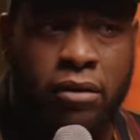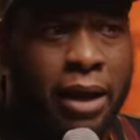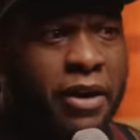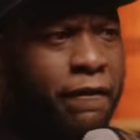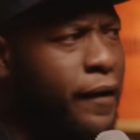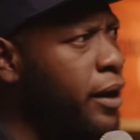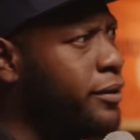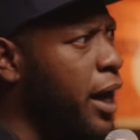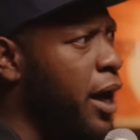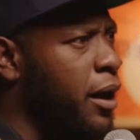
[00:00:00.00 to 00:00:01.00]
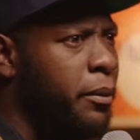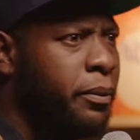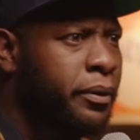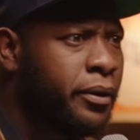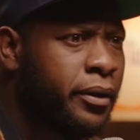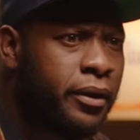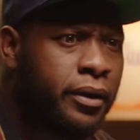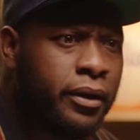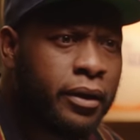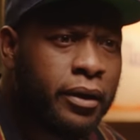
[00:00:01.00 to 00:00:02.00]
You got me fucked up.
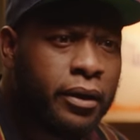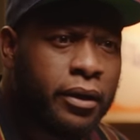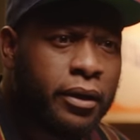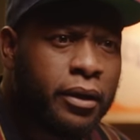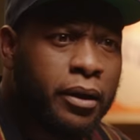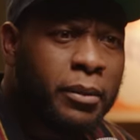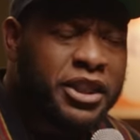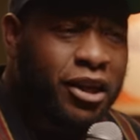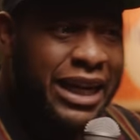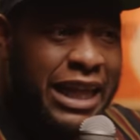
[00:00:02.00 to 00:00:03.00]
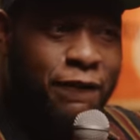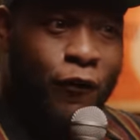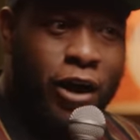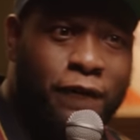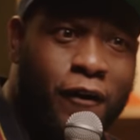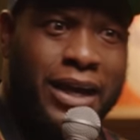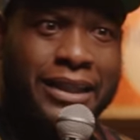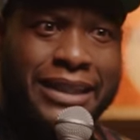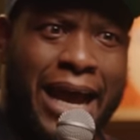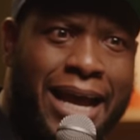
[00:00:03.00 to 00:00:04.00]
Michelle got that
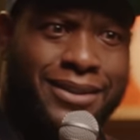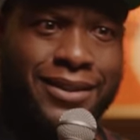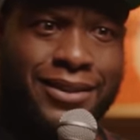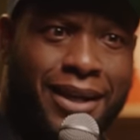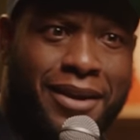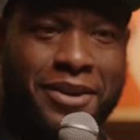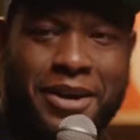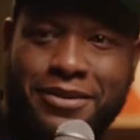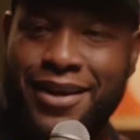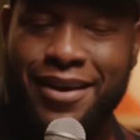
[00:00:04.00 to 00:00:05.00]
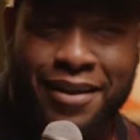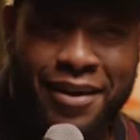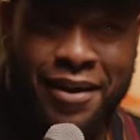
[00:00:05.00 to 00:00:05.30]
44-inch ass and shit, you know what I'm saying?